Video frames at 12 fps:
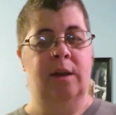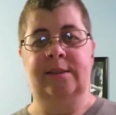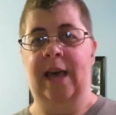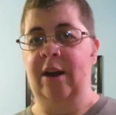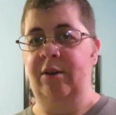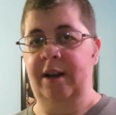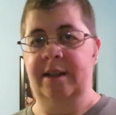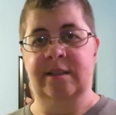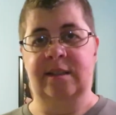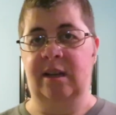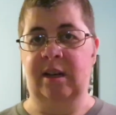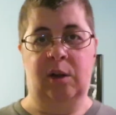Saturday
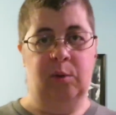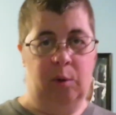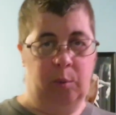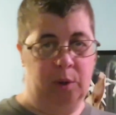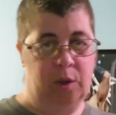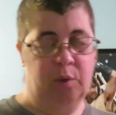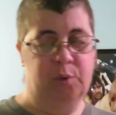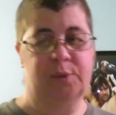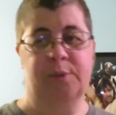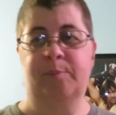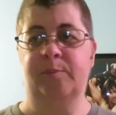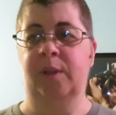and Sunday they were
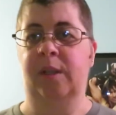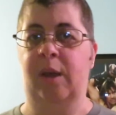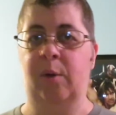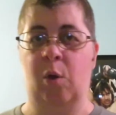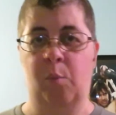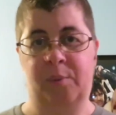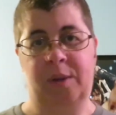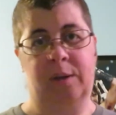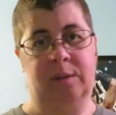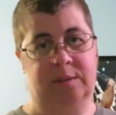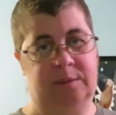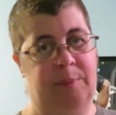closed and they were open
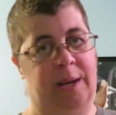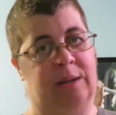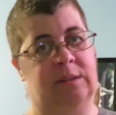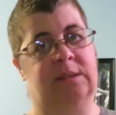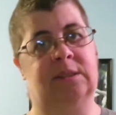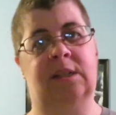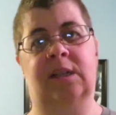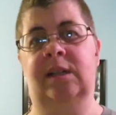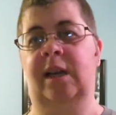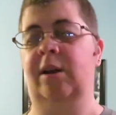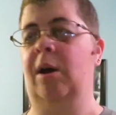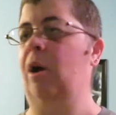on back on
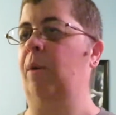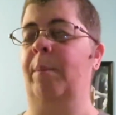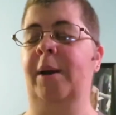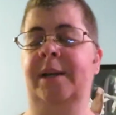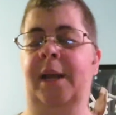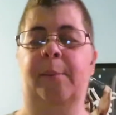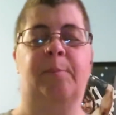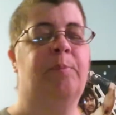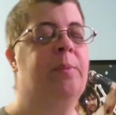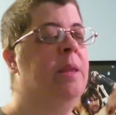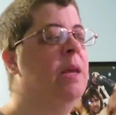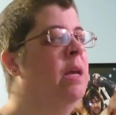Sunday or Monday.
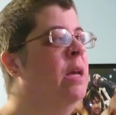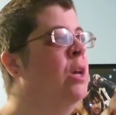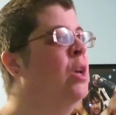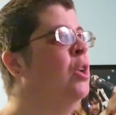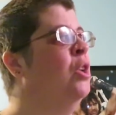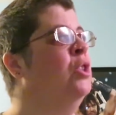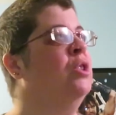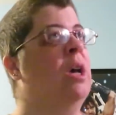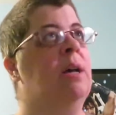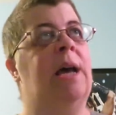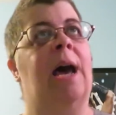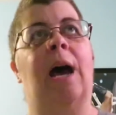So
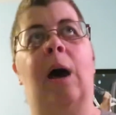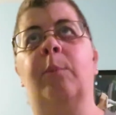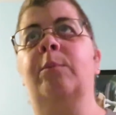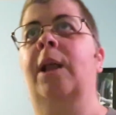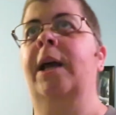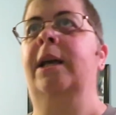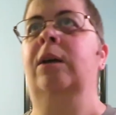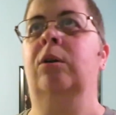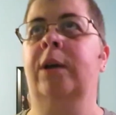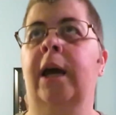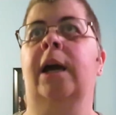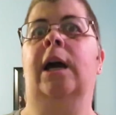I'm like,
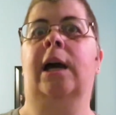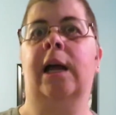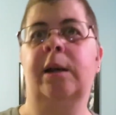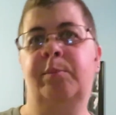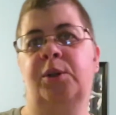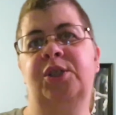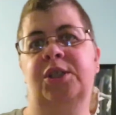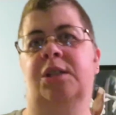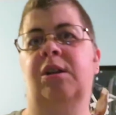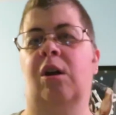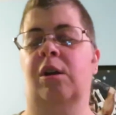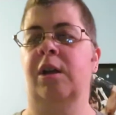okay, I got to push
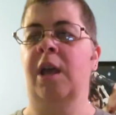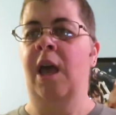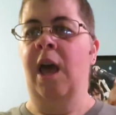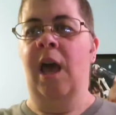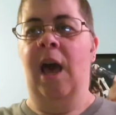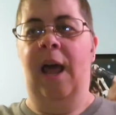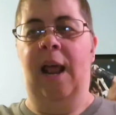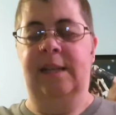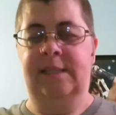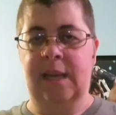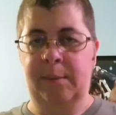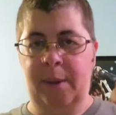it hard. And I
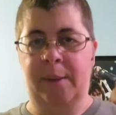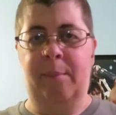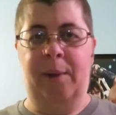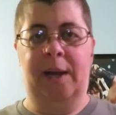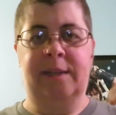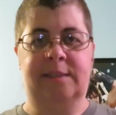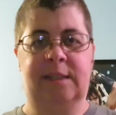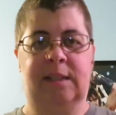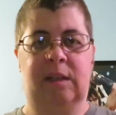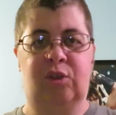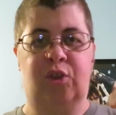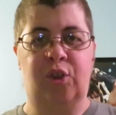set my mind I
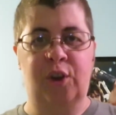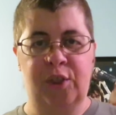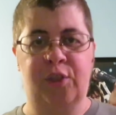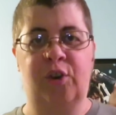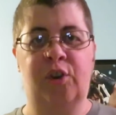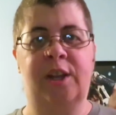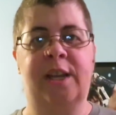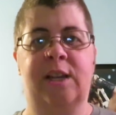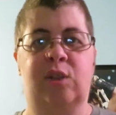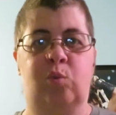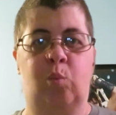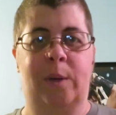said 3:30
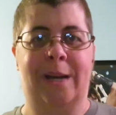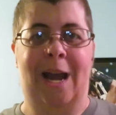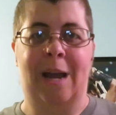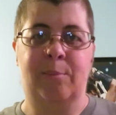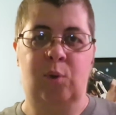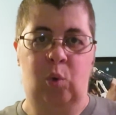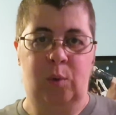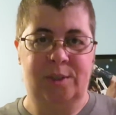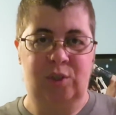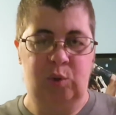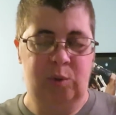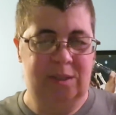is when I'm
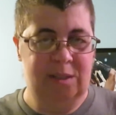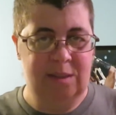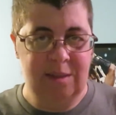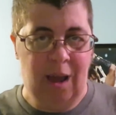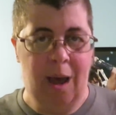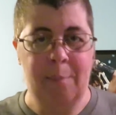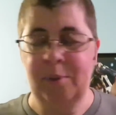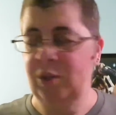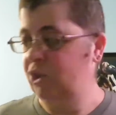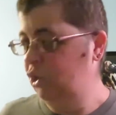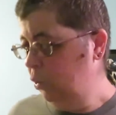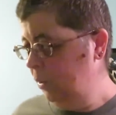going to stop
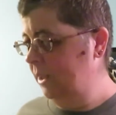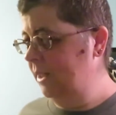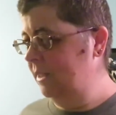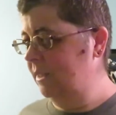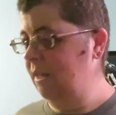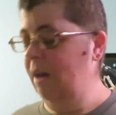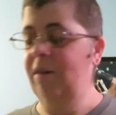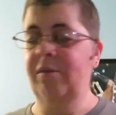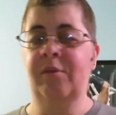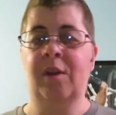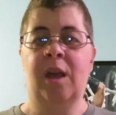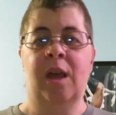doing this stuff.